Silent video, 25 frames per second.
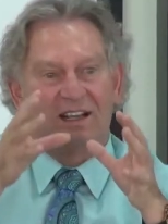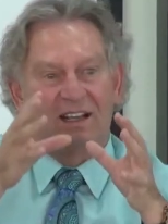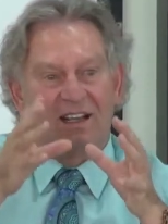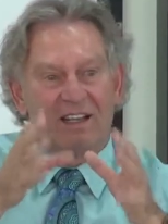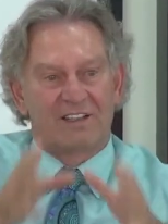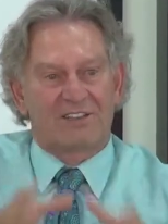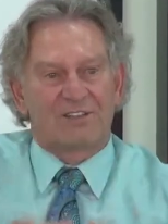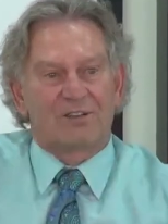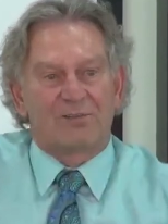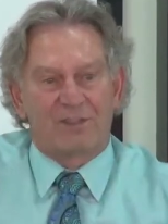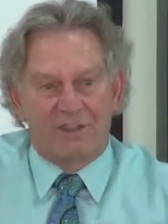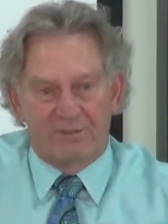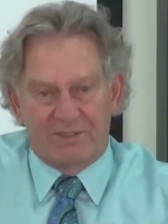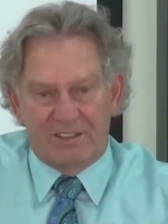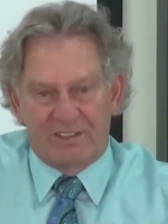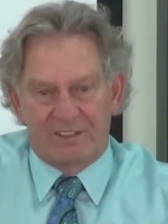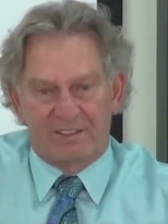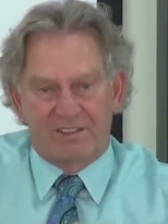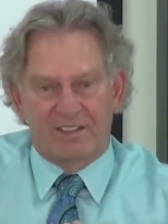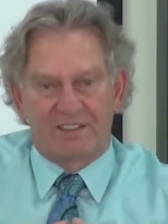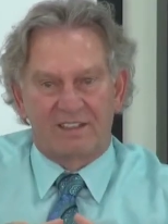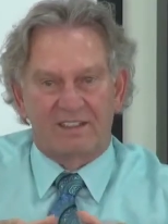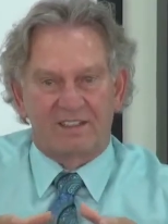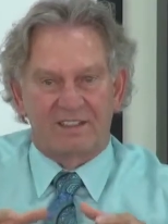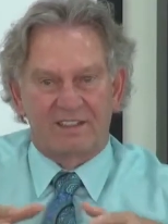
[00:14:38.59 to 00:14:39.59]
And so when we
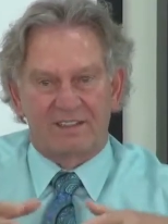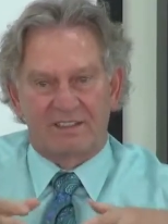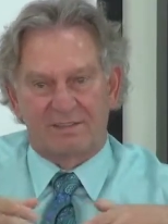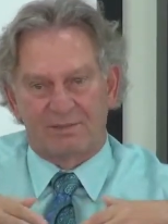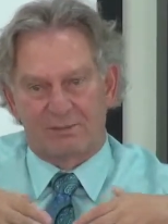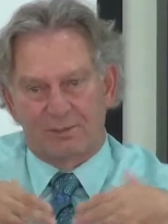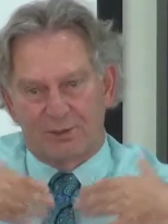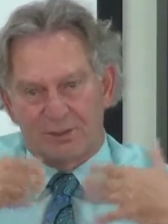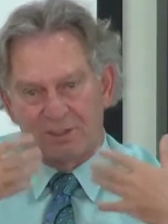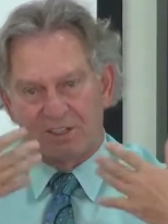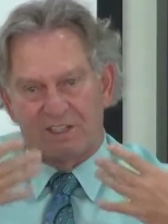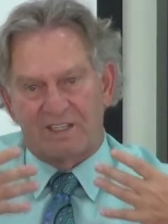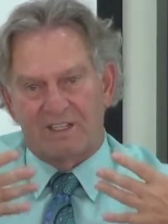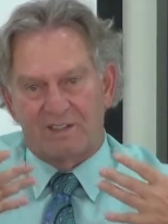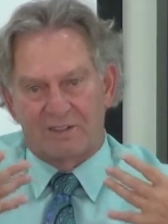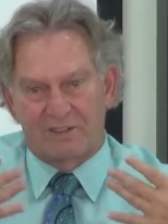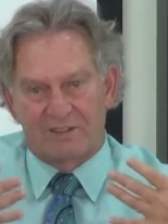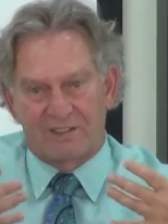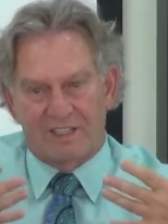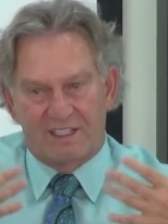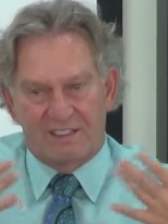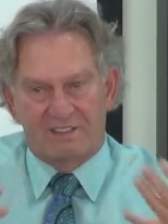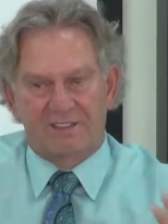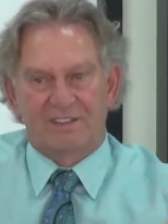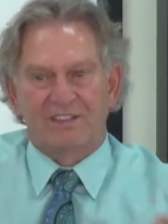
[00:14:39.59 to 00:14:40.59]
started working
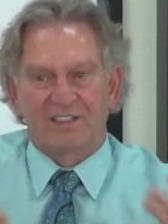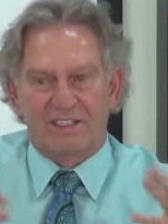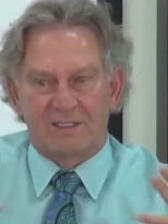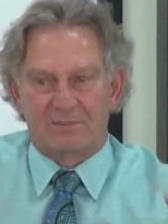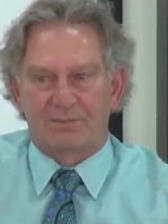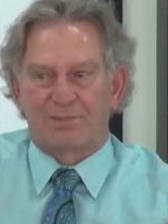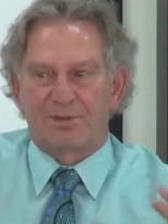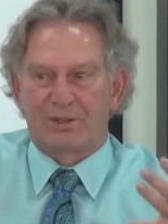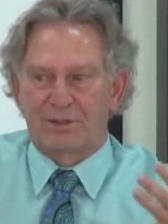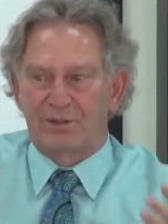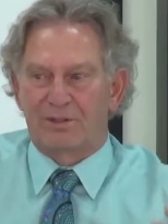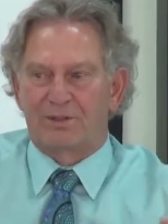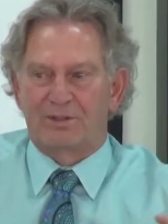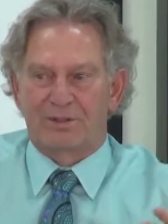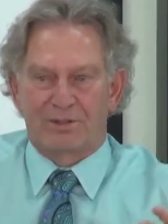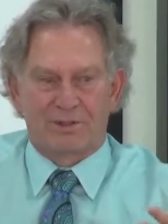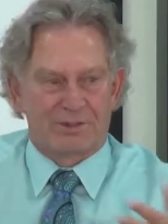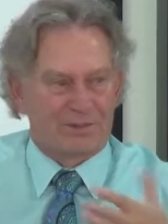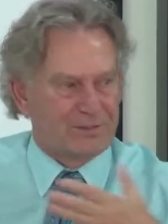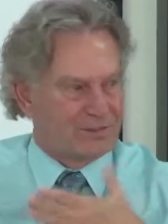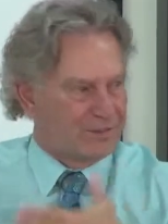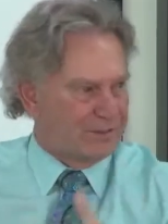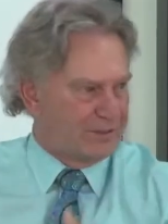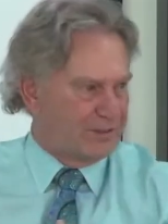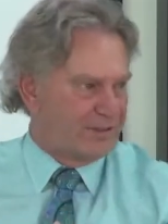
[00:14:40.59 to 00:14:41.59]
on internet
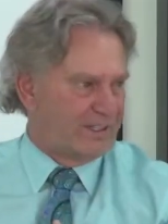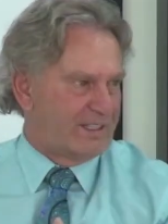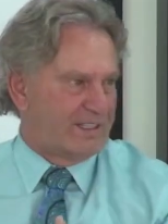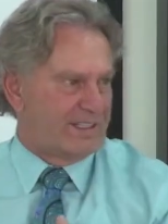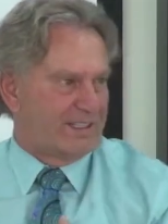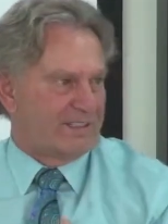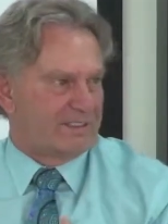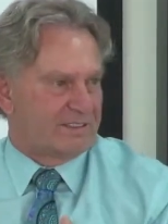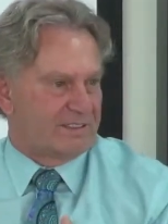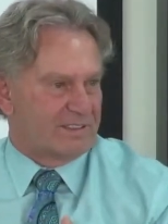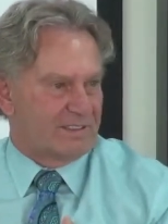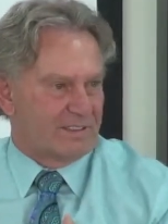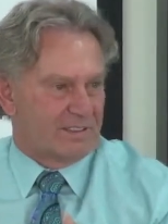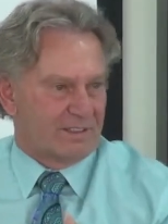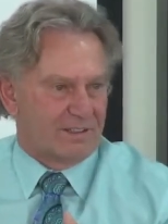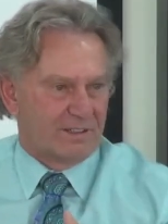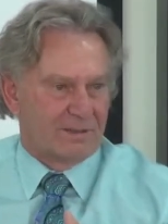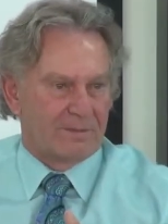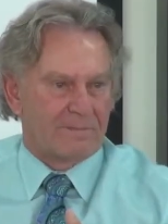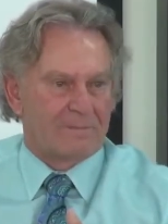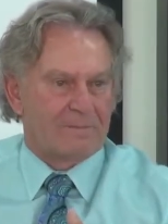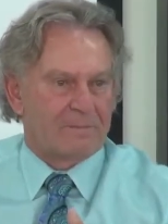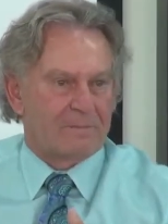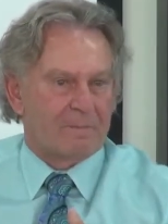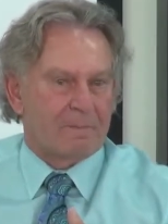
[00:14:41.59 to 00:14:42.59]
protocols 30 years ago,